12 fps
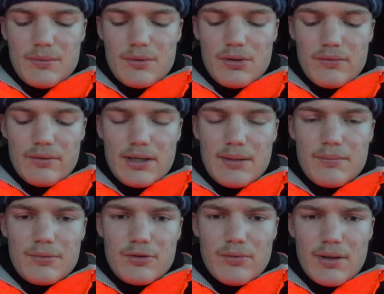We're not really
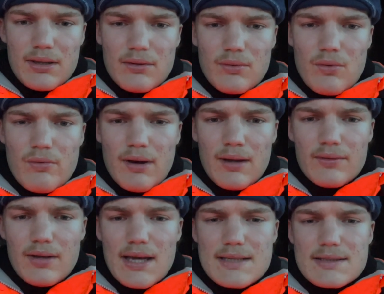doing the all-round
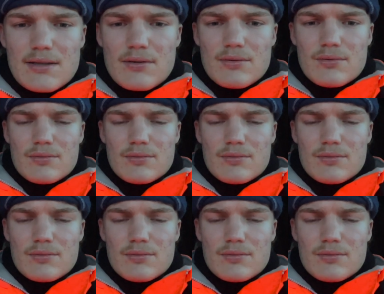SEO,